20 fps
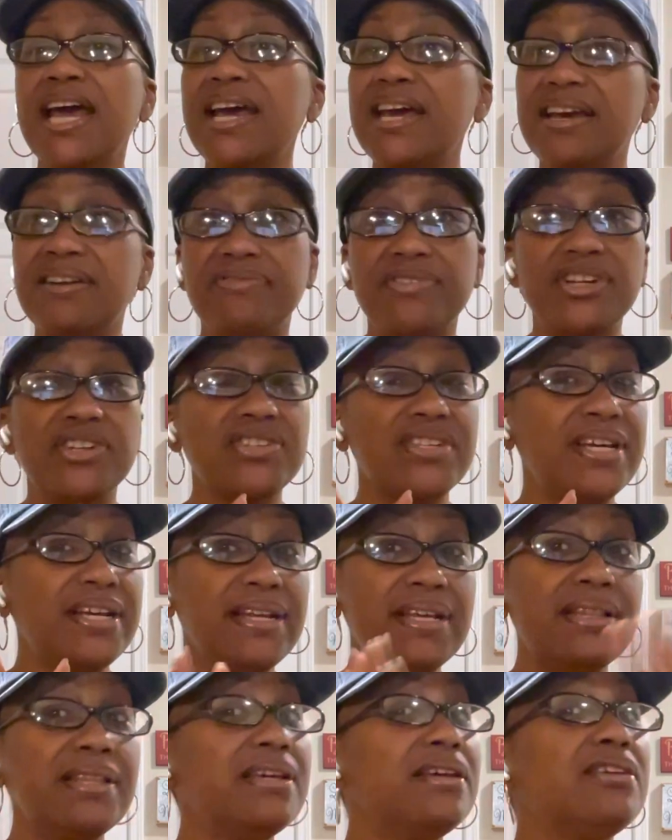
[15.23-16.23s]
If there's
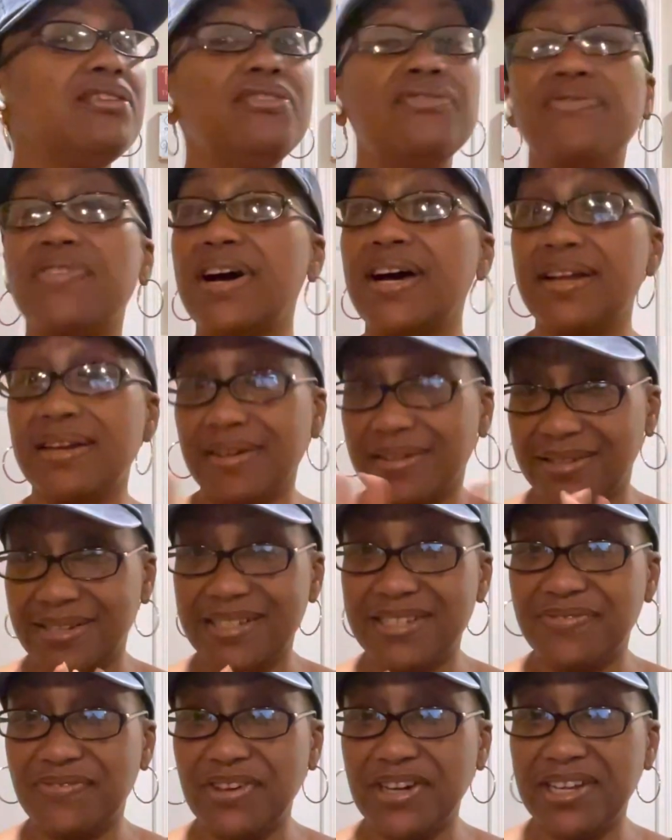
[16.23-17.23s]
anything you find on
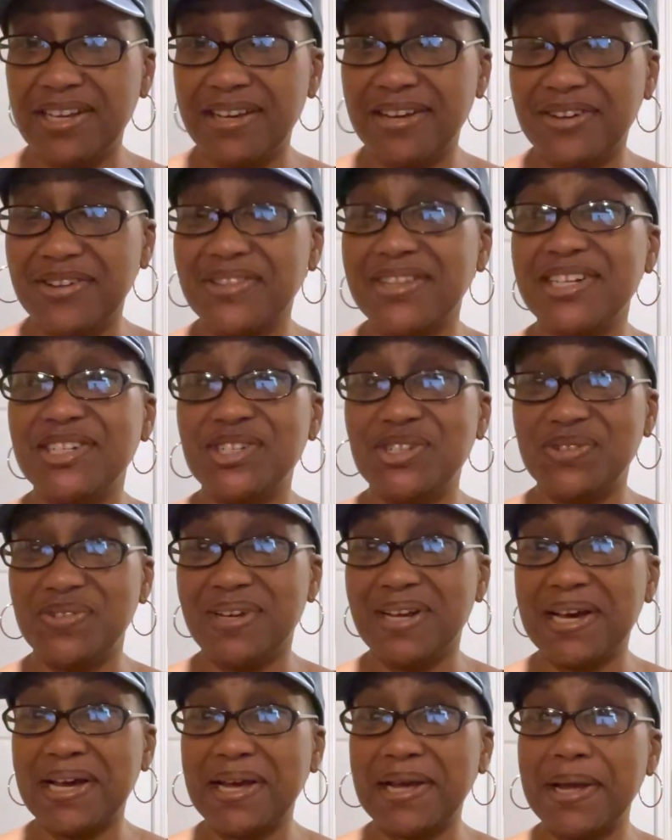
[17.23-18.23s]
this video that you
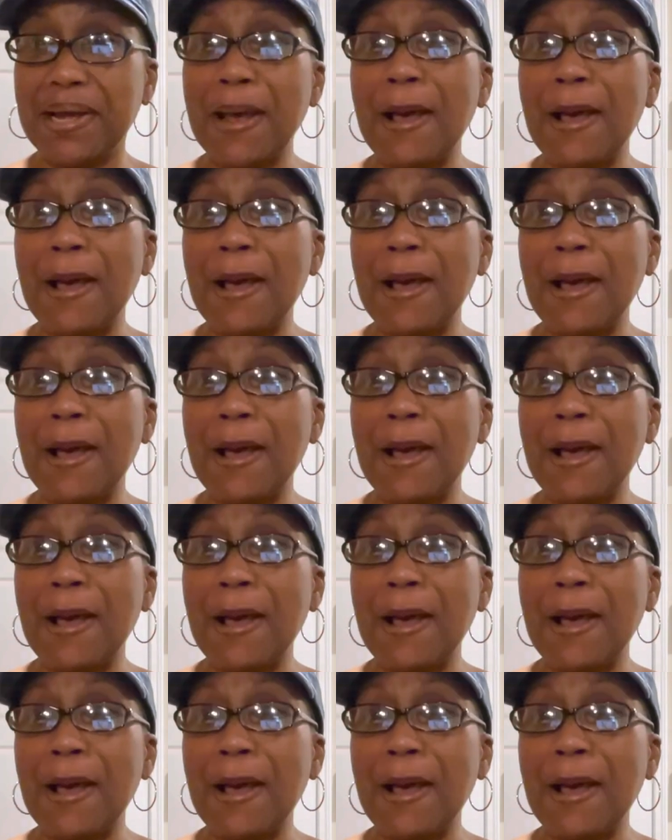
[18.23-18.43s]
like,